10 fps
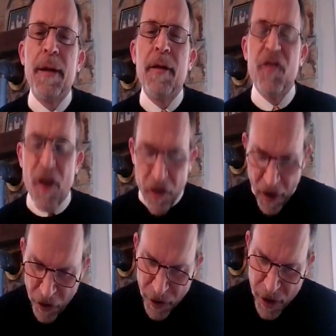just
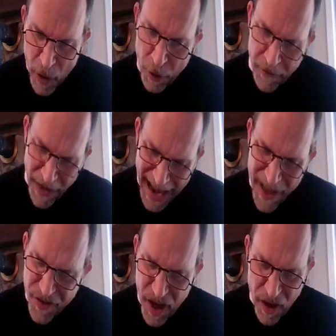as the number of
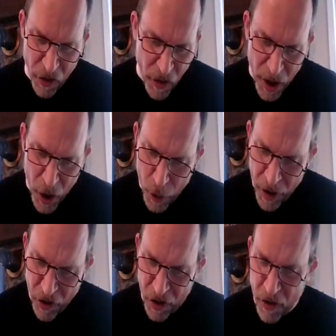atheists is
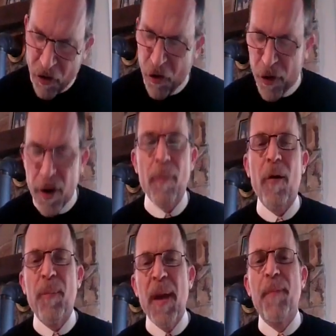increasing, so the number
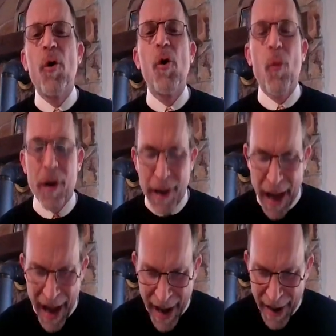of people who
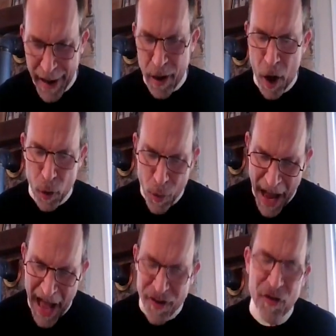rely on
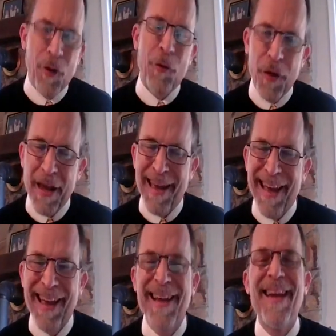rational
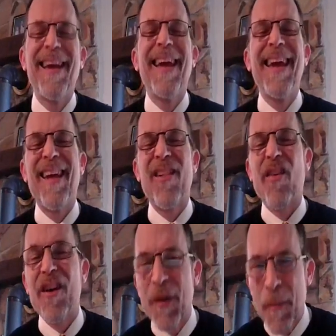thinking is
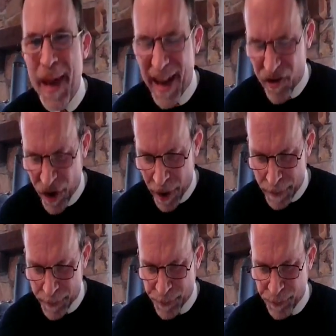diminishing.
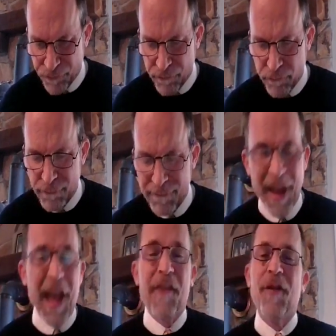
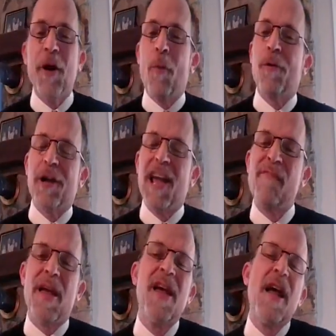If you don't believe
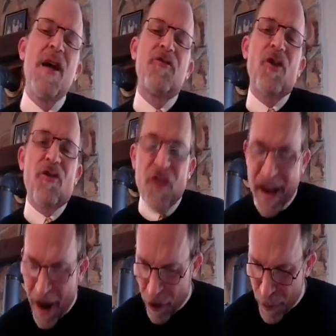me, just
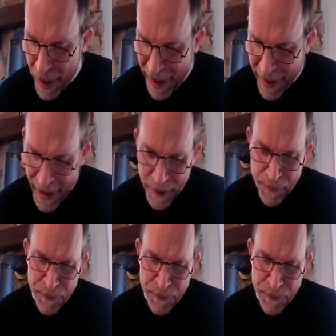check out the media,